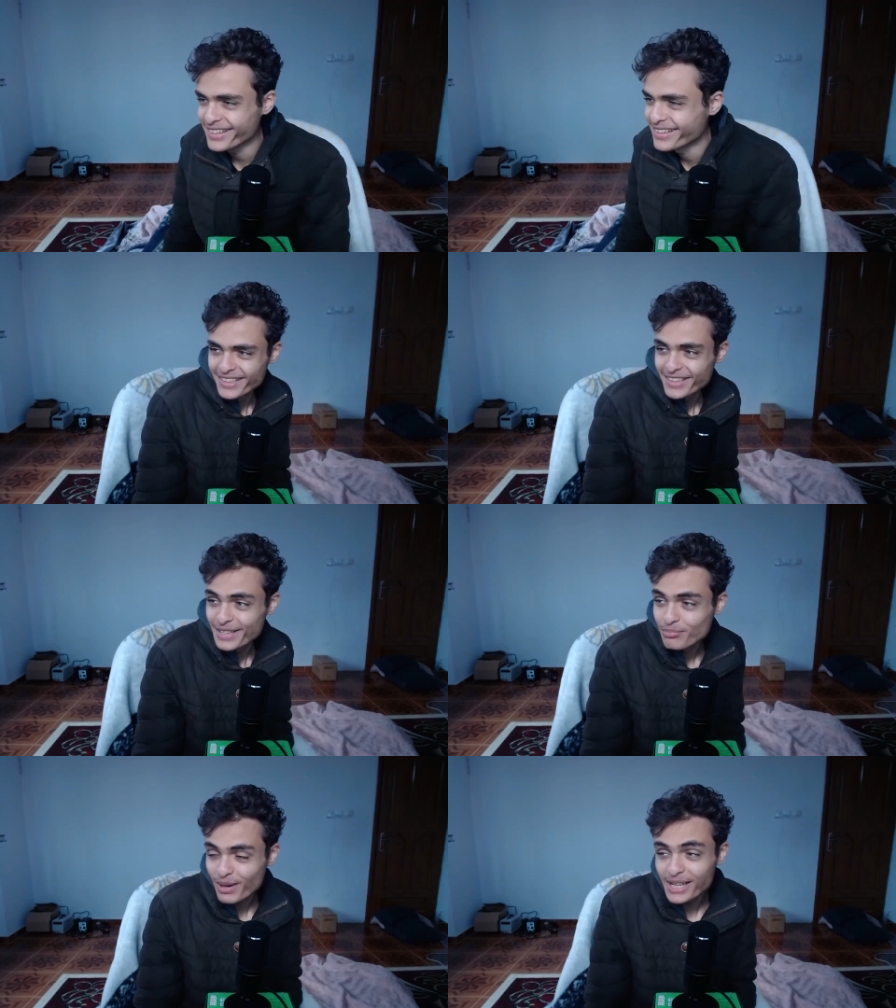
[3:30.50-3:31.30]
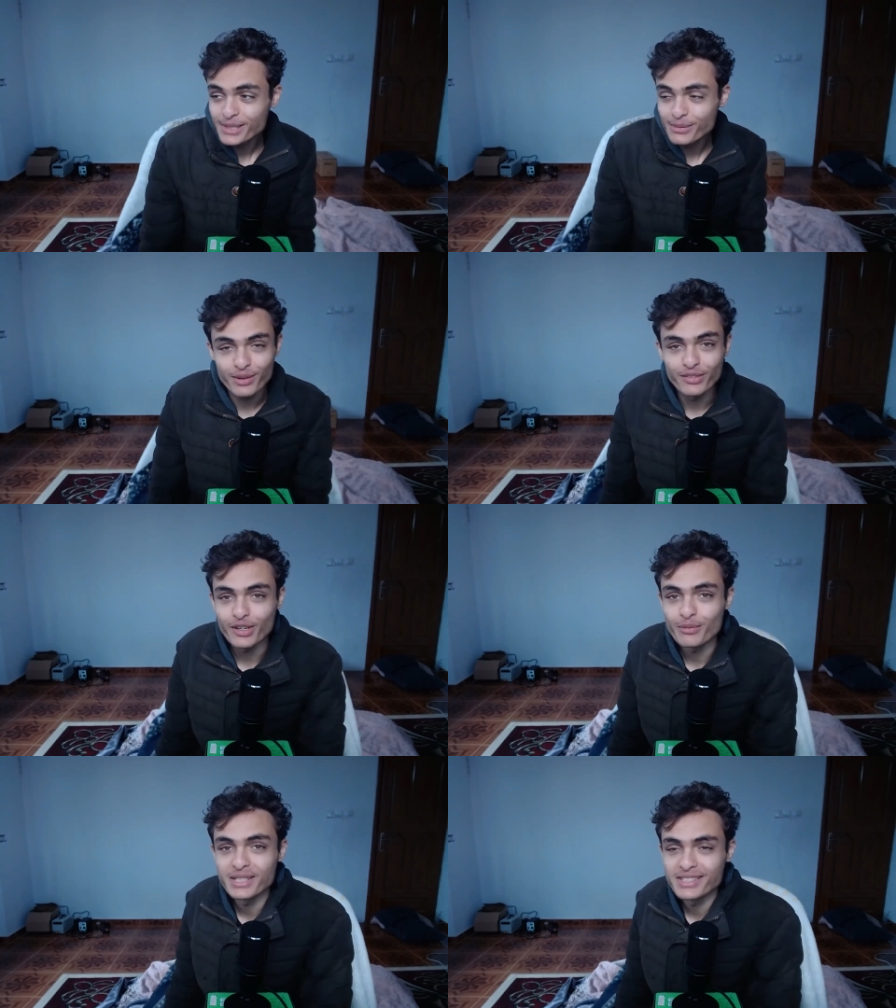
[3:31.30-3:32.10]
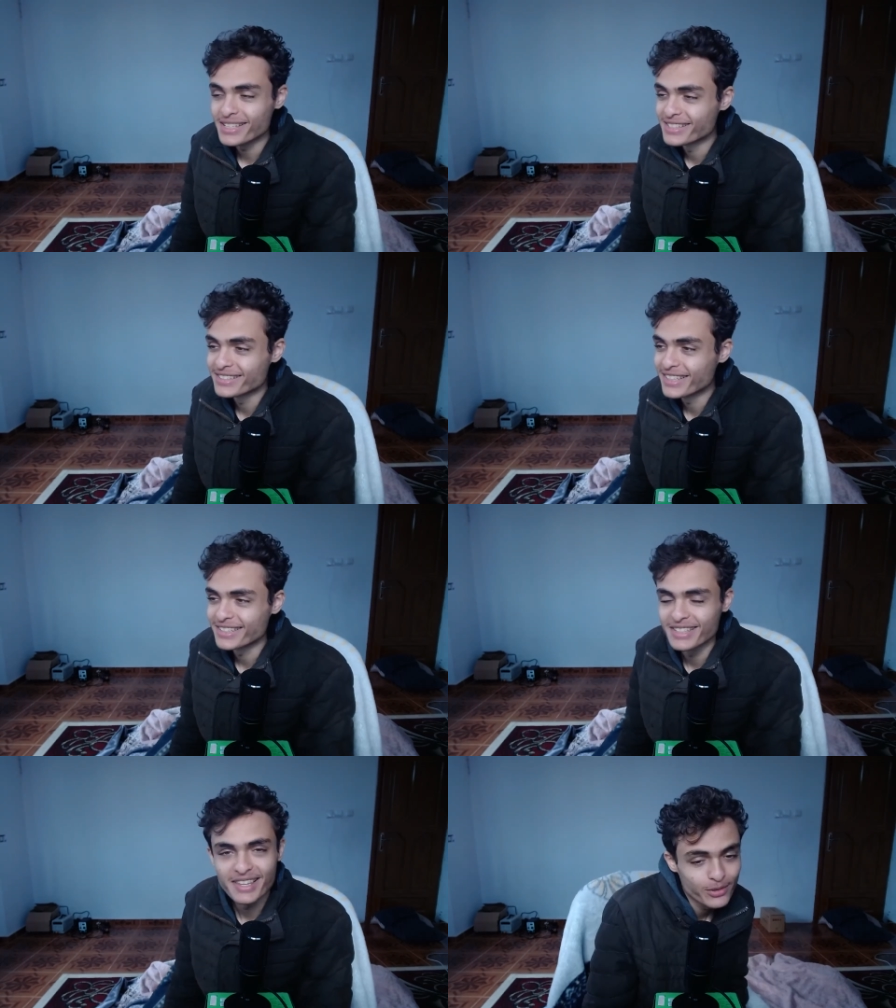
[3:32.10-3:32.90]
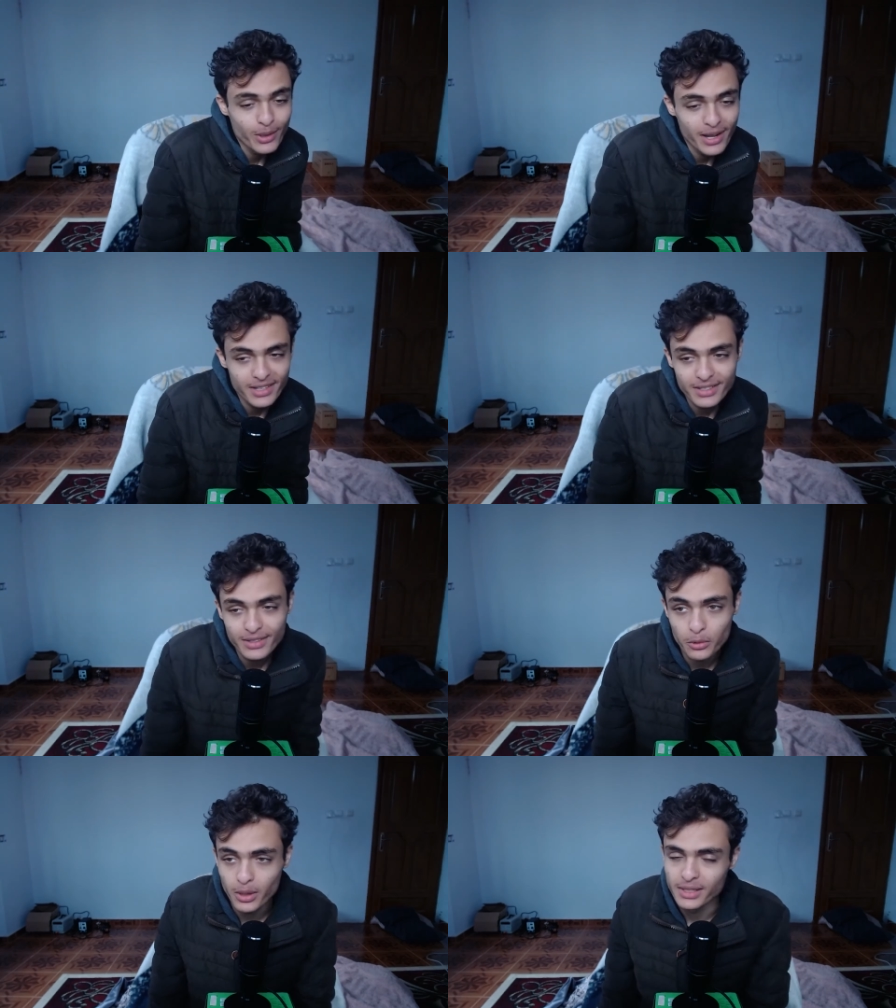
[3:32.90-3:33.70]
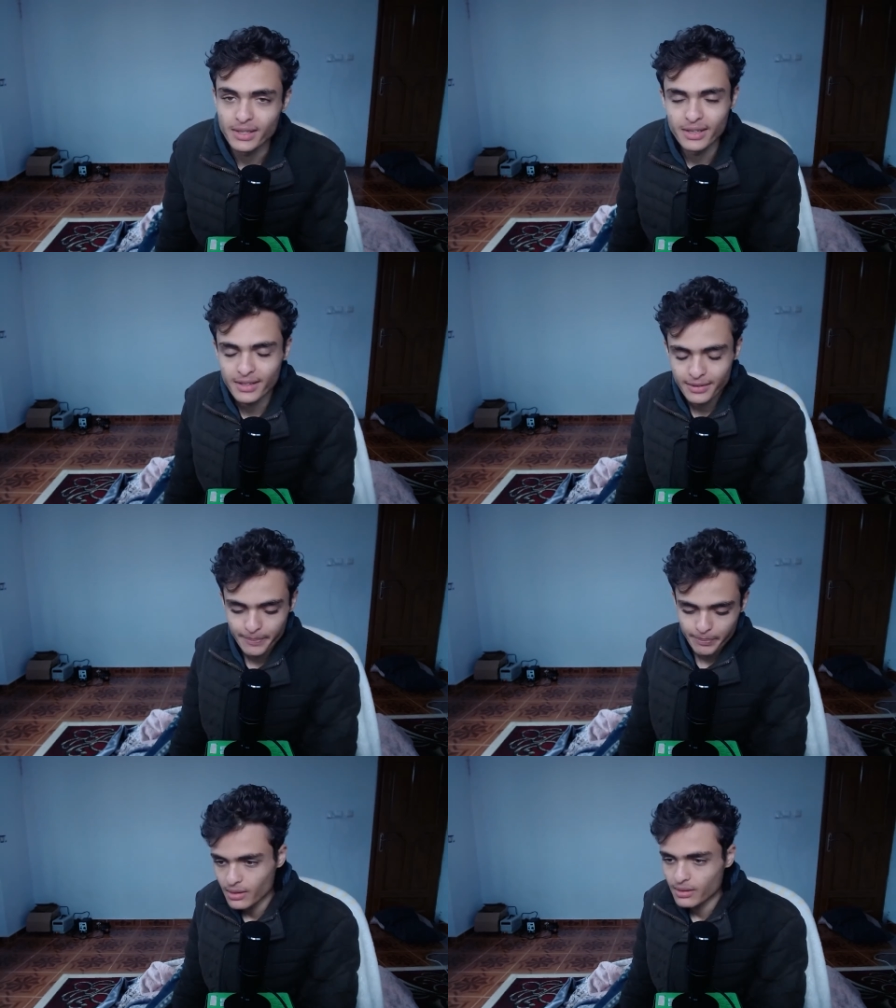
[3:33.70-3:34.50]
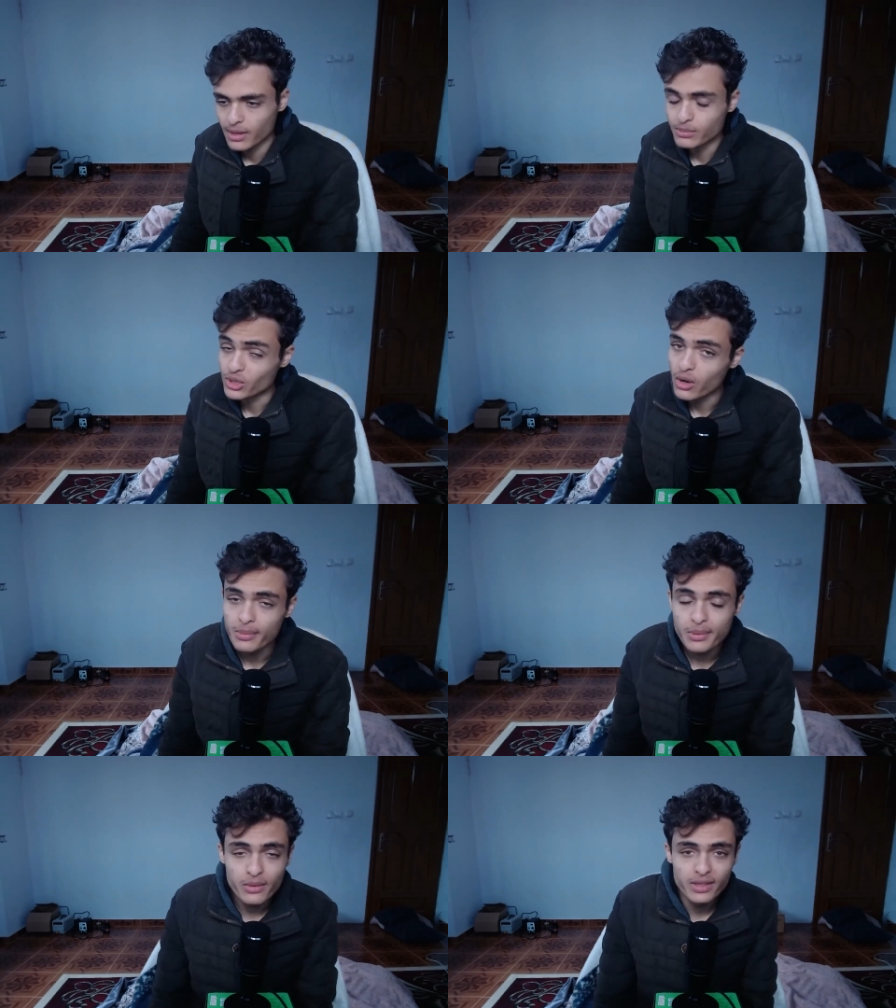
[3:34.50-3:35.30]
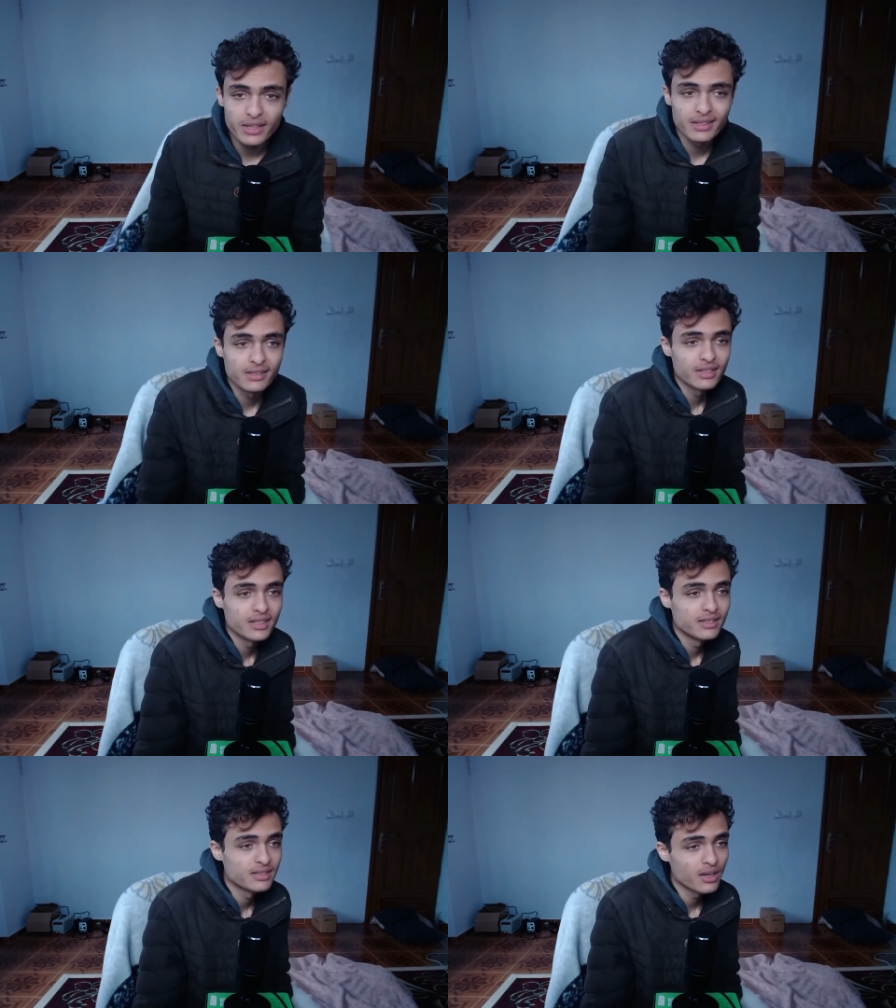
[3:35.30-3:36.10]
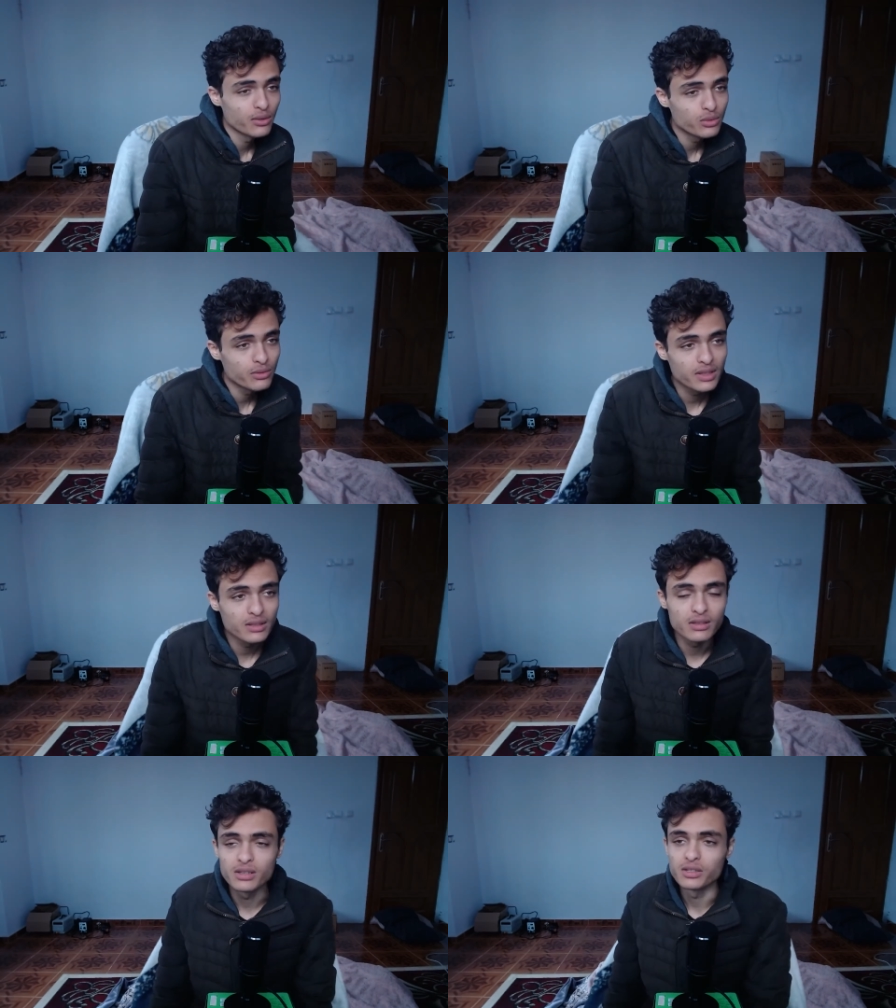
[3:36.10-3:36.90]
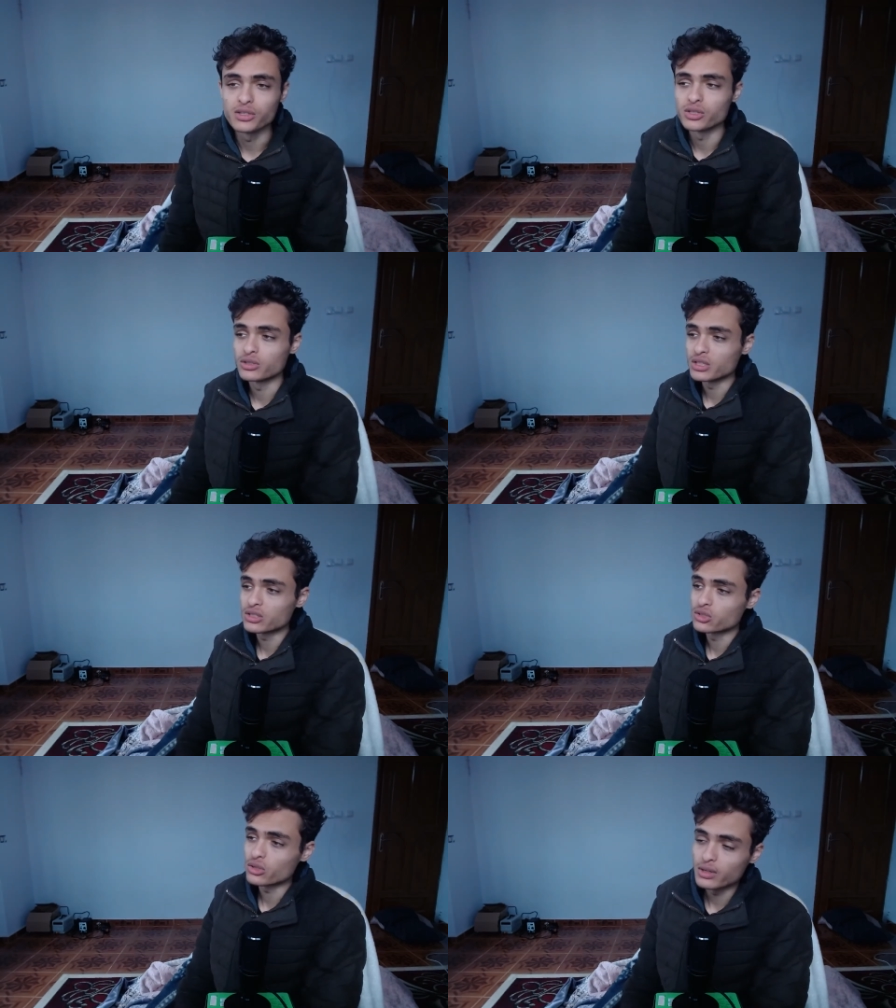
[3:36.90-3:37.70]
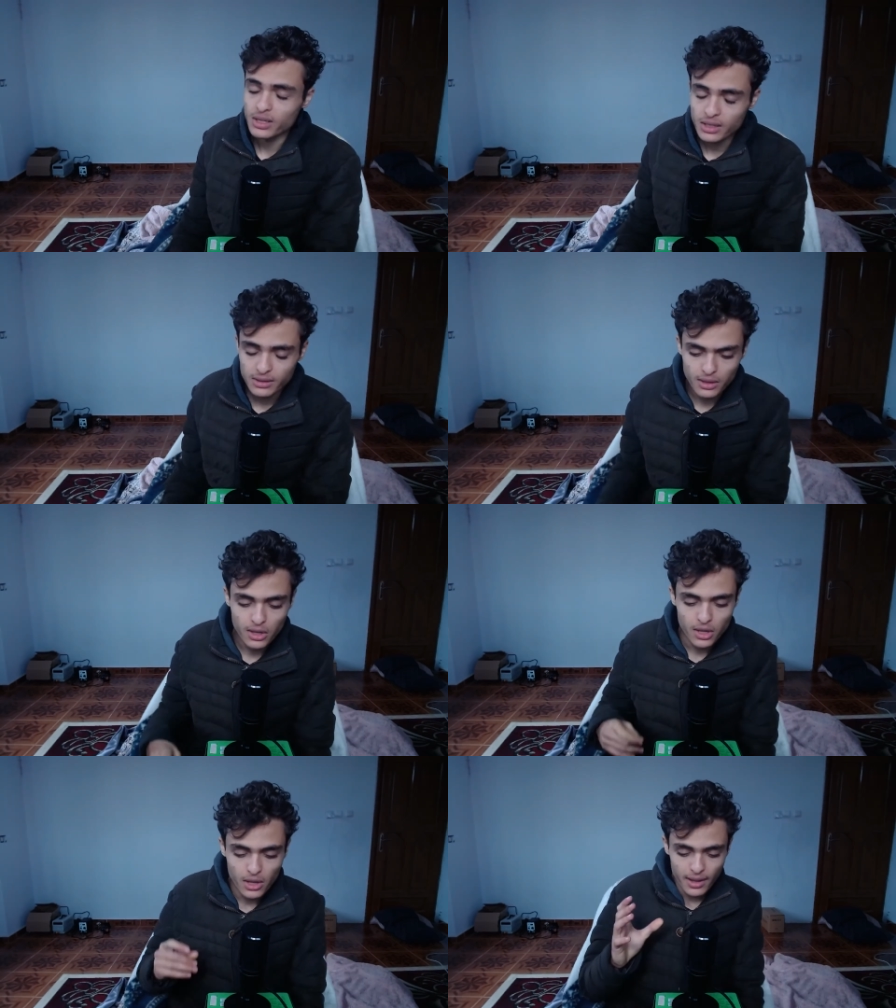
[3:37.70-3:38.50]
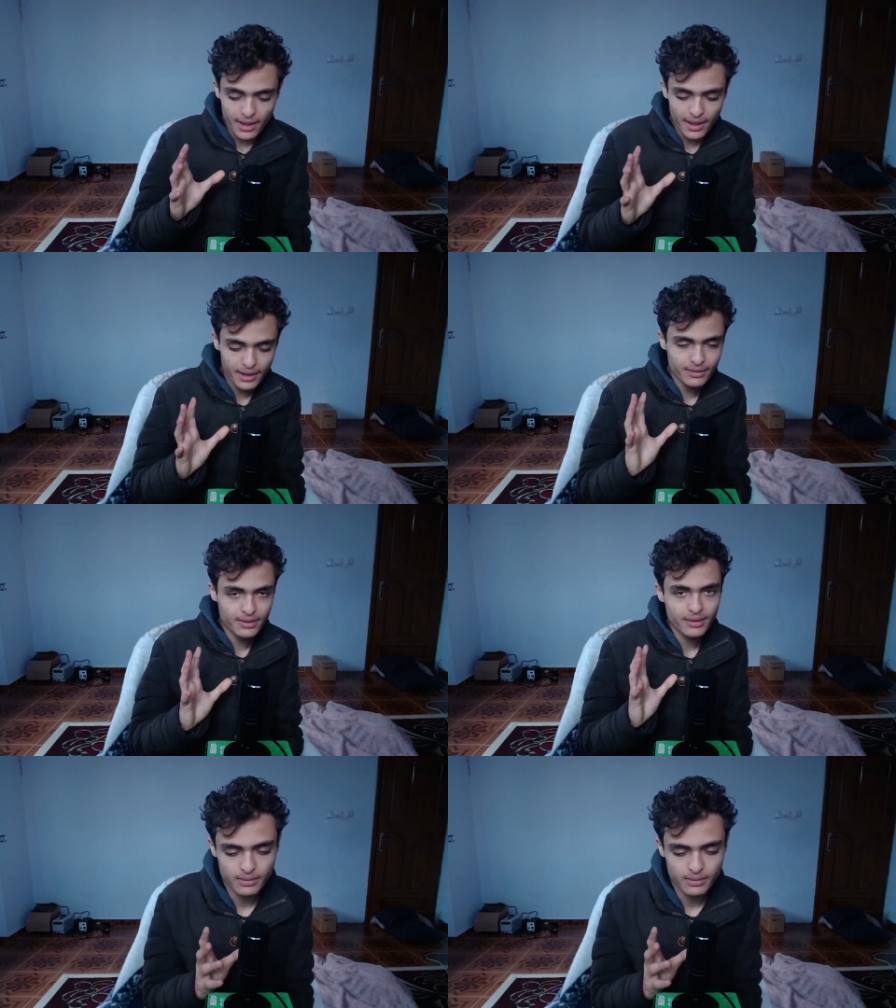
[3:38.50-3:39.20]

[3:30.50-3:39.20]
the price performance is just quite good. I'm so happy with it. The sound of it is just so good, and